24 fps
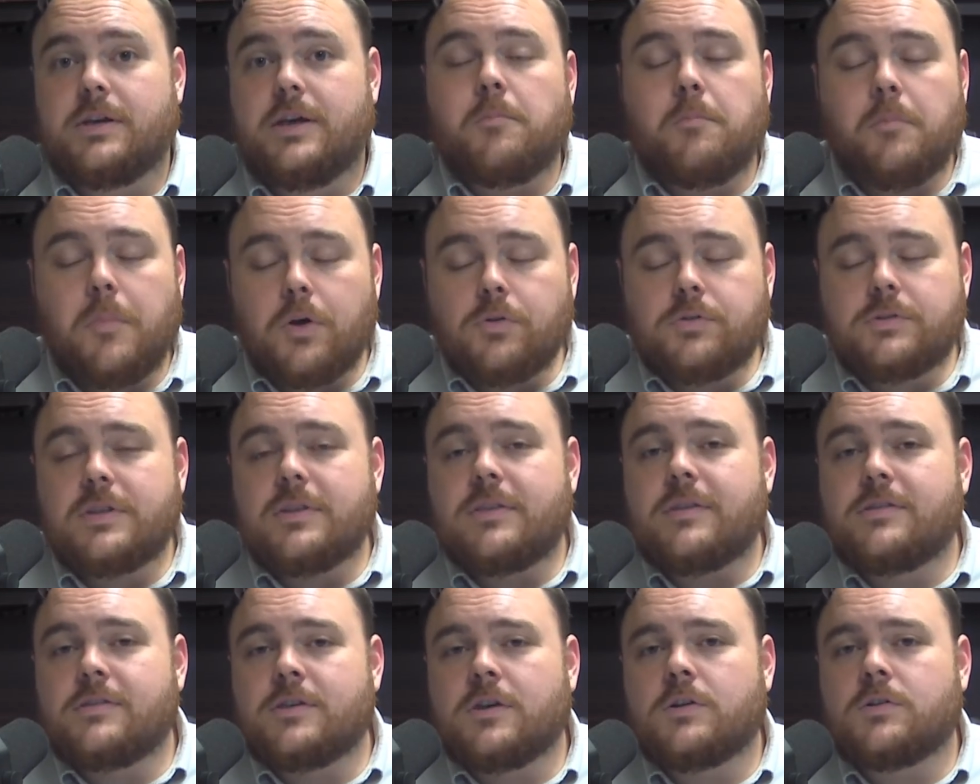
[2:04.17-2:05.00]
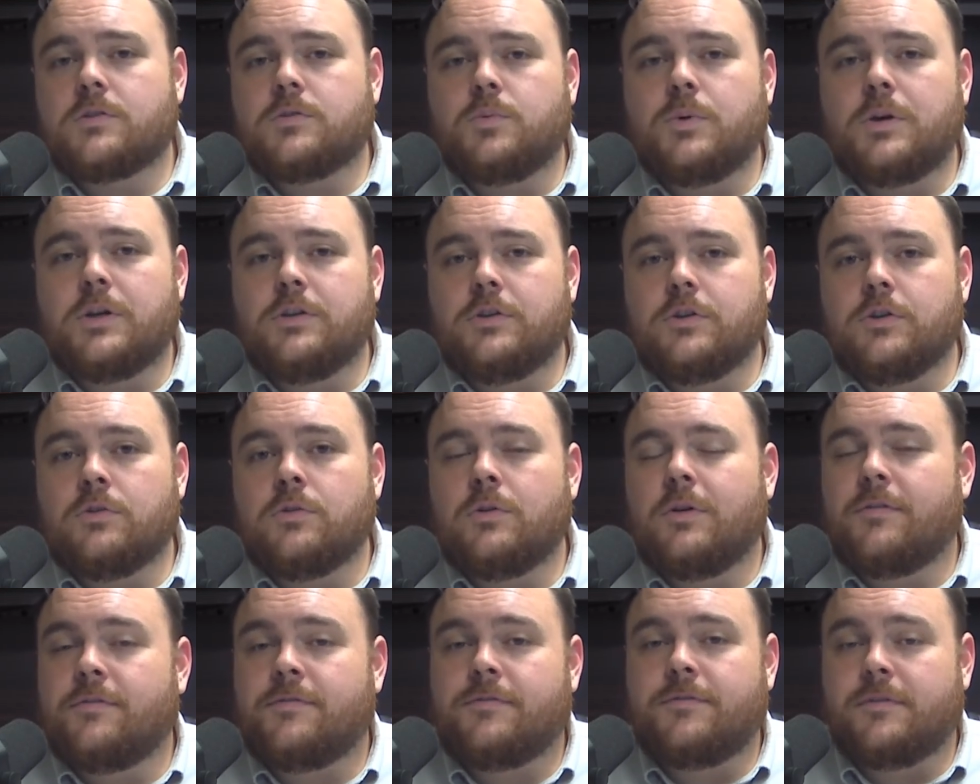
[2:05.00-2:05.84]
For most of the songs we
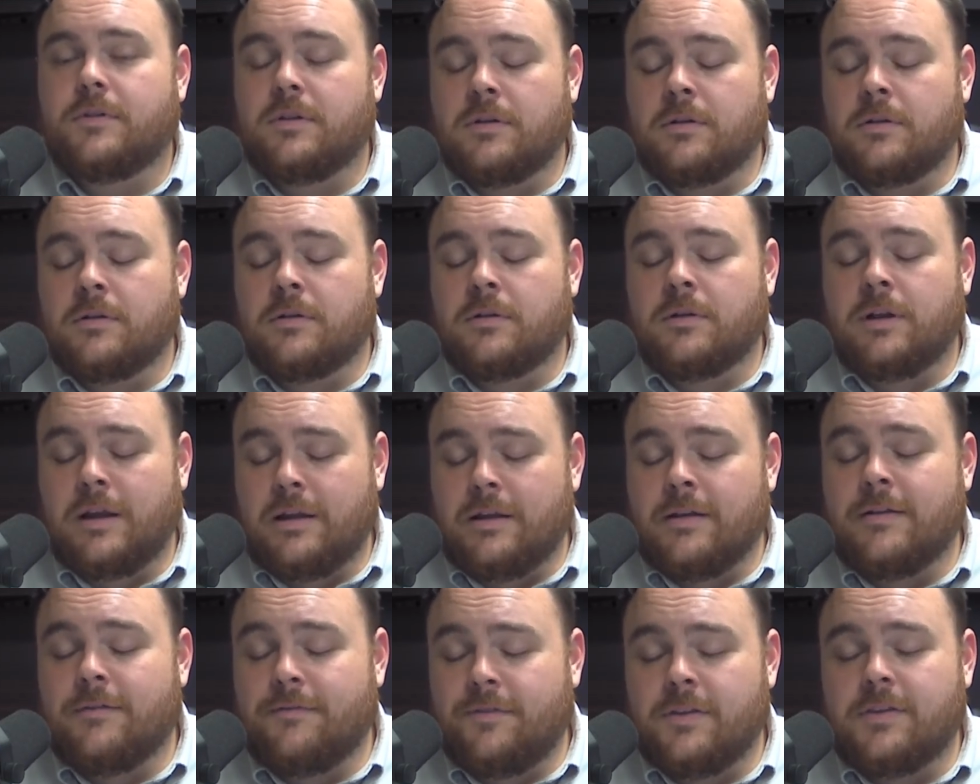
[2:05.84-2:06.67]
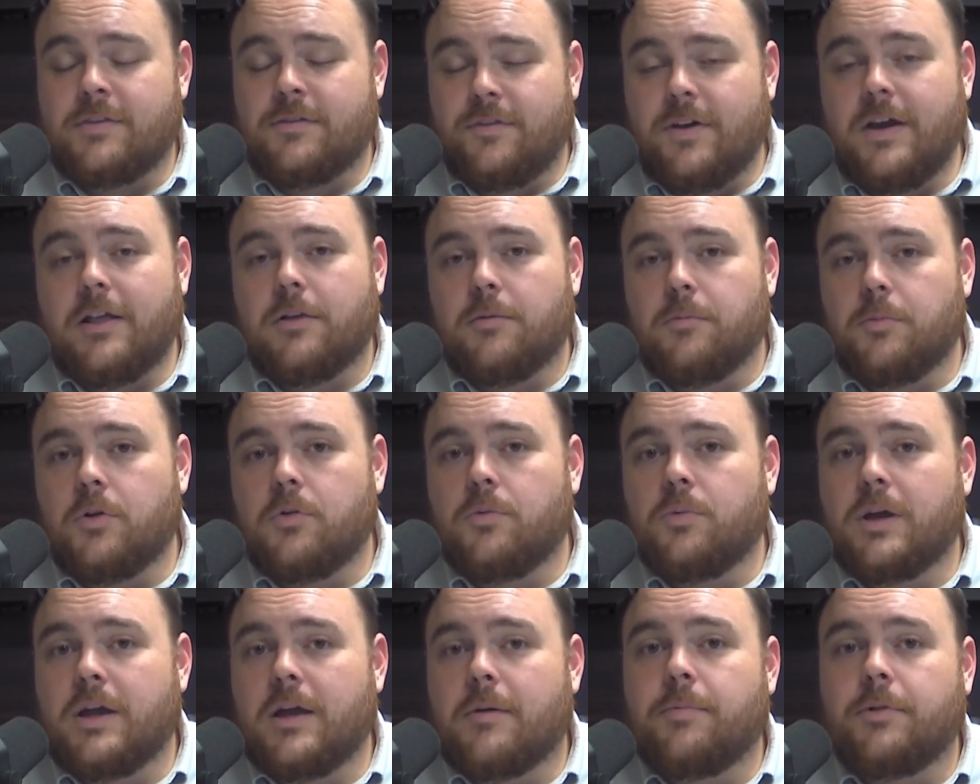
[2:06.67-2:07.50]
do, if it's
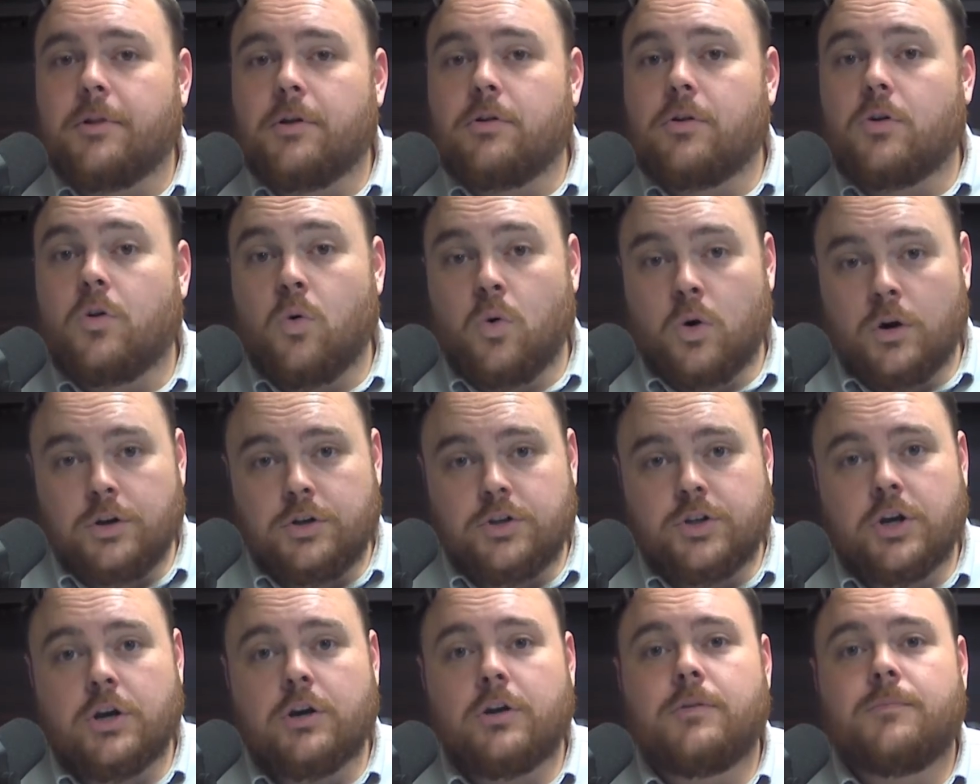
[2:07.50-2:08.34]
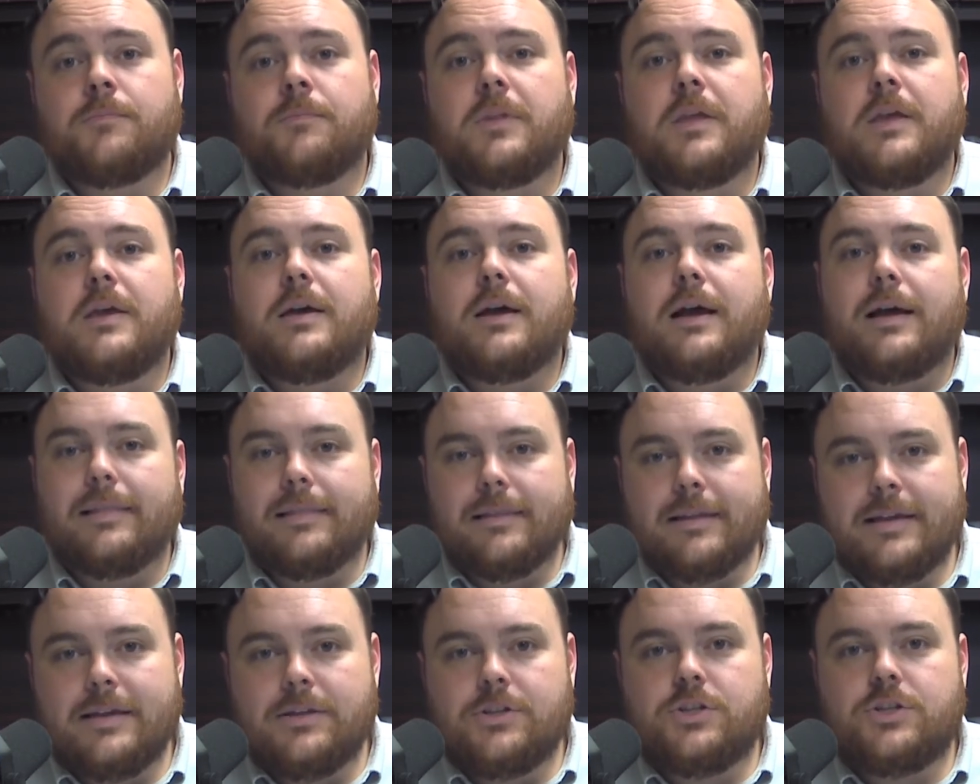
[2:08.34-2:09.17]
available, we upload a chord chart, a
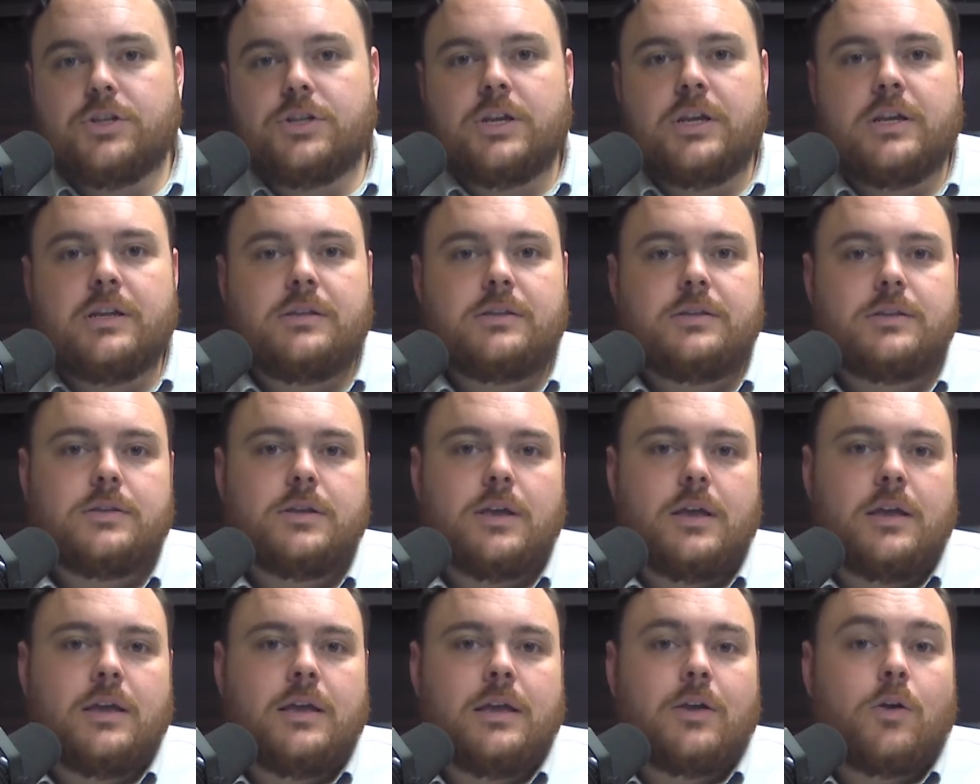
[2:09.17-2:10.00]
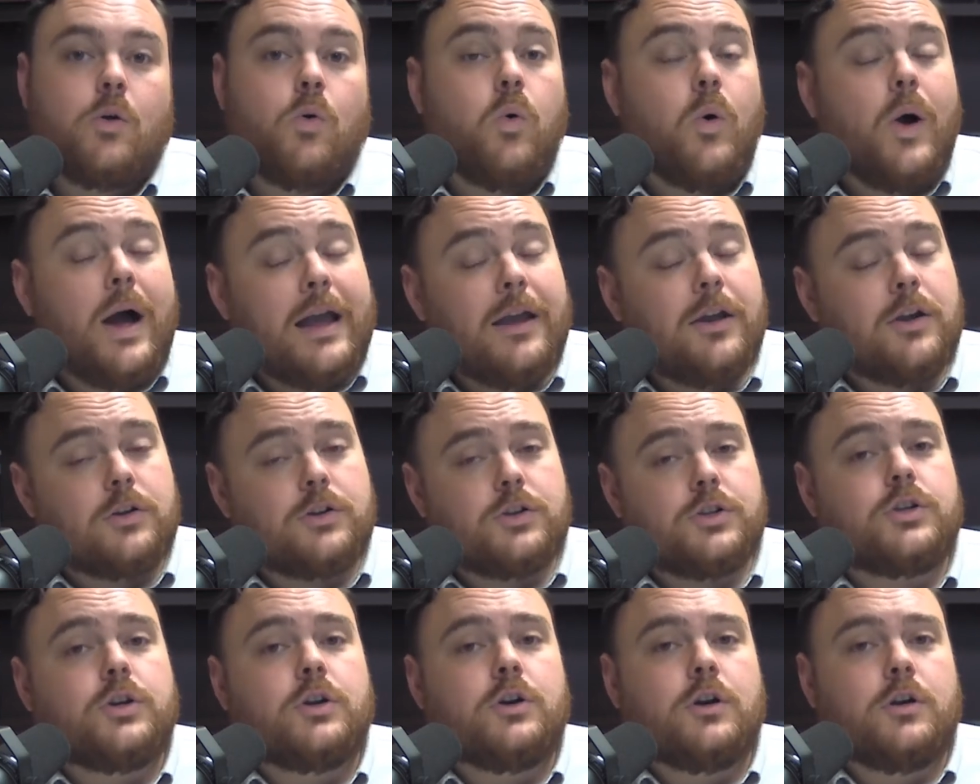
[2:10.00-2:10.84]
lead sheet, a choir
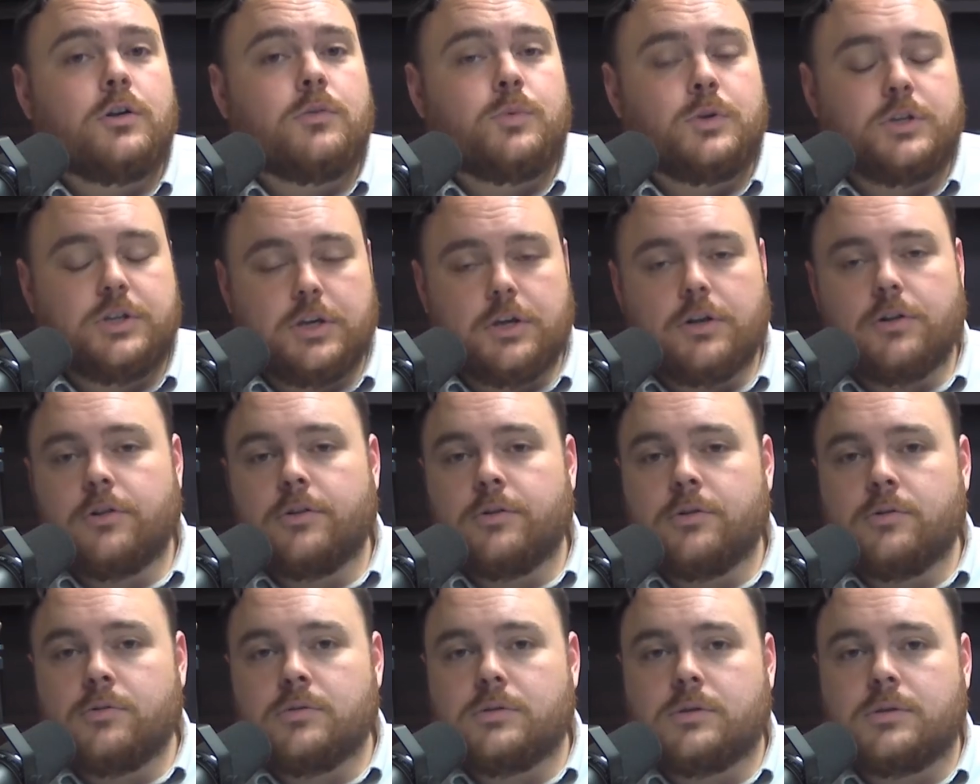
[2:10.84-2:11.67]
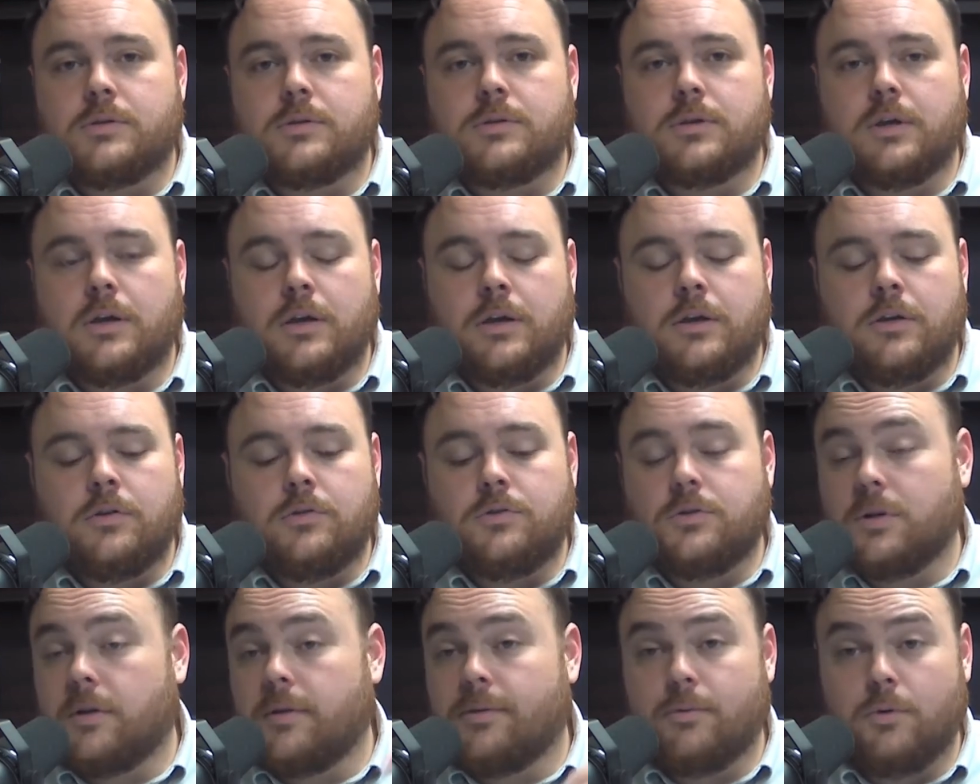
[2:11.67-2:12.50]
chart, which includes
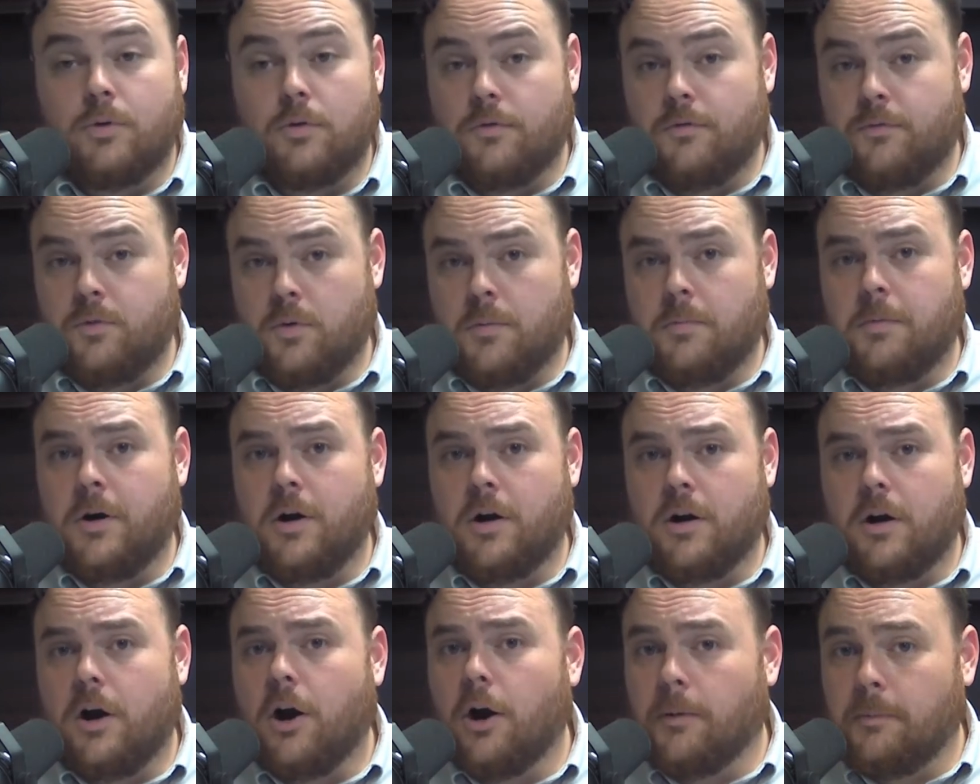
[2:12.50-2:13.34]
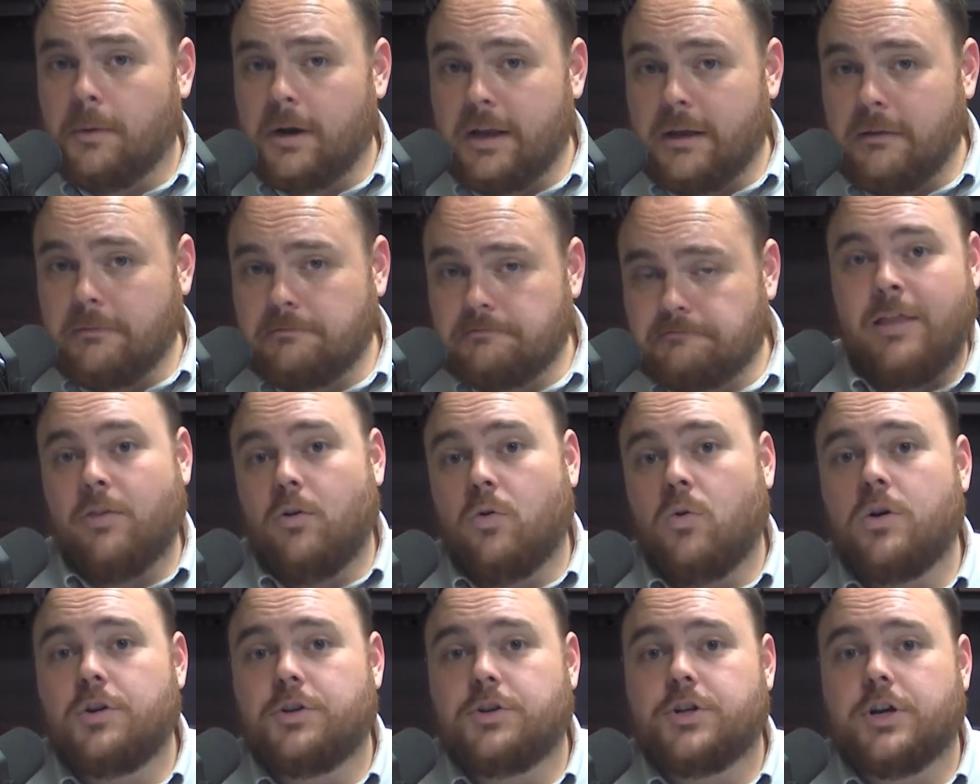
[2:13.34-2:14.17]
usually 3 or 4 part harmony, and
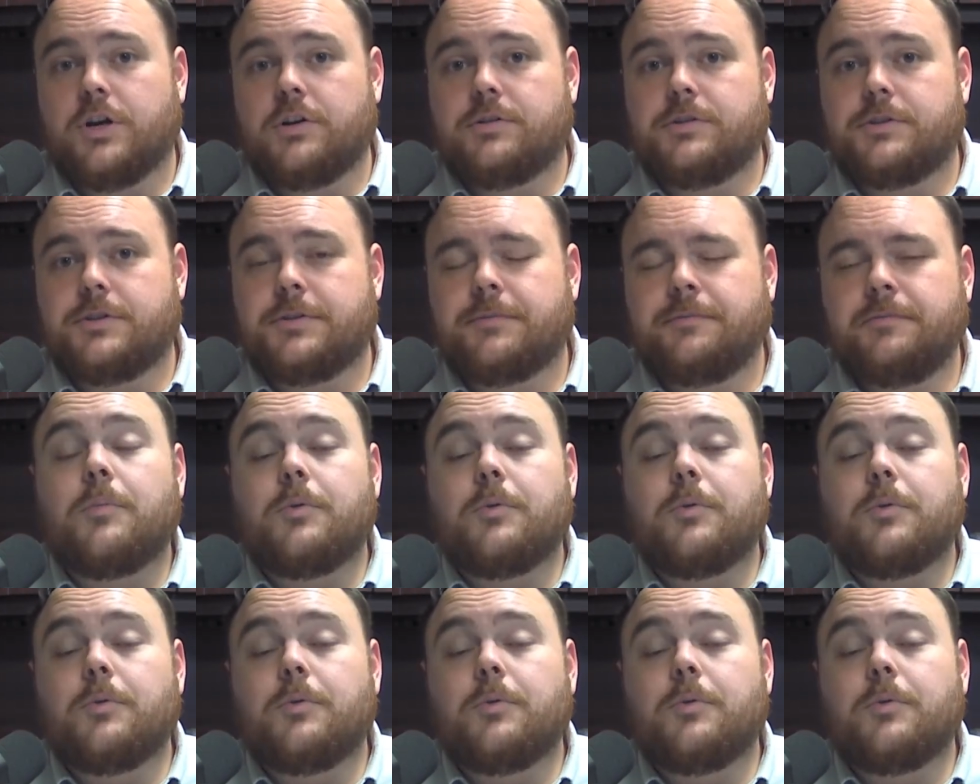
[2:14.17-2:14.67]
the horn charts.